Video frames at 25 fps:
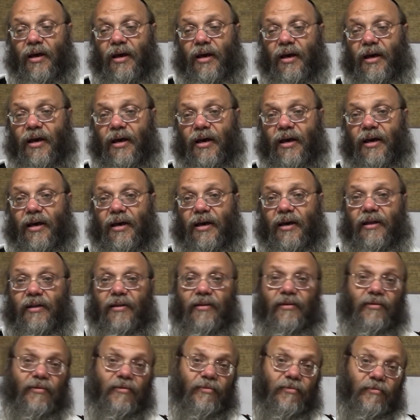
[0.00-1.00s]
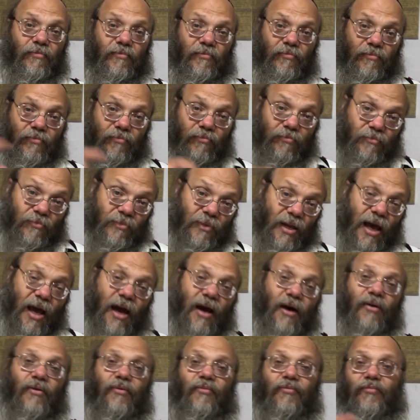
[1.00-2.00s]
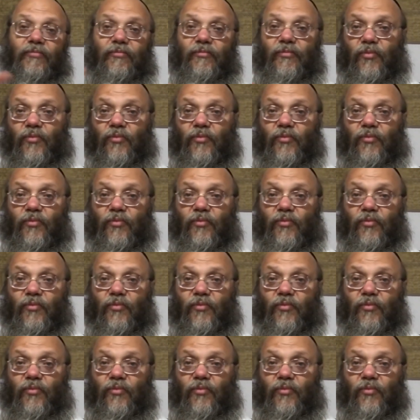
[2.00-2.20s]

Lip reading: And now